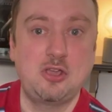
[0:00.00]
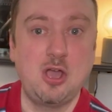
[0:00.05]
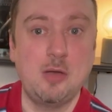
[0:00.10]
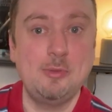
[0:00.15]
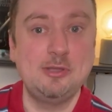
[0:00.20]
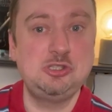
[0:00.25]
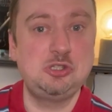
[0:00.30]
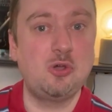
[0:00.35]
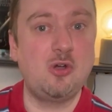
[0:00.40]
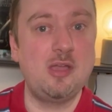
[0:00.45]

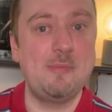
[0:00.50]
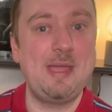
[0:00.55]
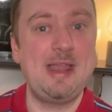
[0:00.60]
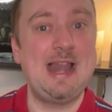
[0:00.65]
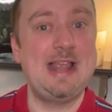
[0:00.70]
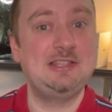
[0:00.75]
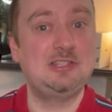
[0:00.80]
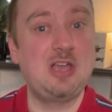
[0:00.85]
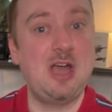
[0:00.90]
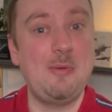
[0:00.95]
come and join me,
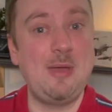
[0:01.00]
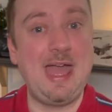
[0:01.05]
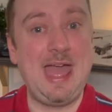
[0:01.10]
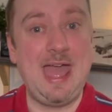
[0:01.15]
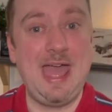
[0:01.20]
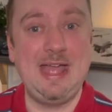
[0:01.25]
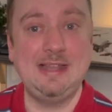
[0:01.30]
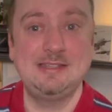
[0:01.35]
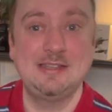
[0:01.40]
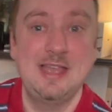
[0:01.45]
let's go
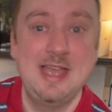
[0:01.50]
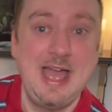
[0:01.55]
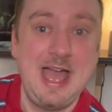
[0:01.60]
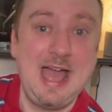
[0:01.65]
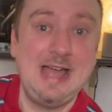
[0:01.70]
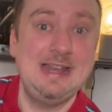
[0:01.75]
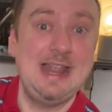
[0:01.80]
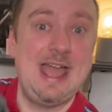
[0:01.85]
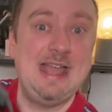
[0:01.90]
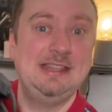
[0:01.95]
ahead
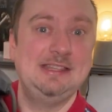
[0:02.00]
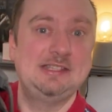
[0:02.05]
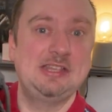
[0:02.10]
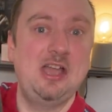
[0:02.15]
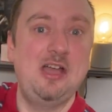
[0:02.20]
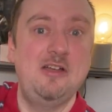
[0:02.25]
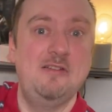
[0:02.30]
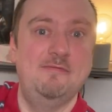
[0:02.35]
and enter